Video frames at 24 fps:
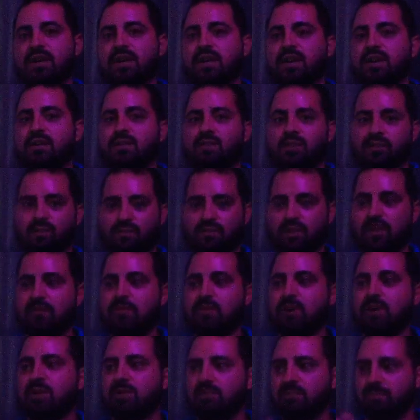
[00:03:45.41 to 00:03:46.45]
If you're a
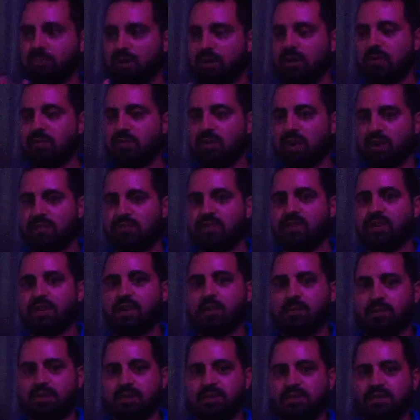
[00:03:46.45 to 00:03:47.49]
female, my wife can
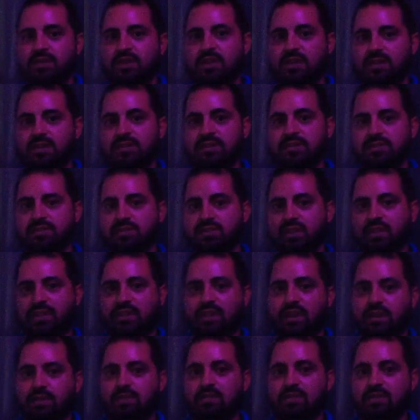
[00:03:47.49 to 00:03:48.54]
come in and check
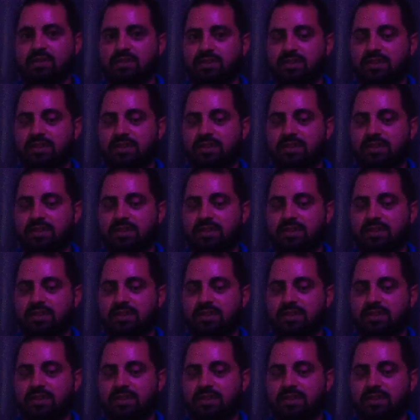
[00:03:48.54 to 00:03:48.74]
that everything's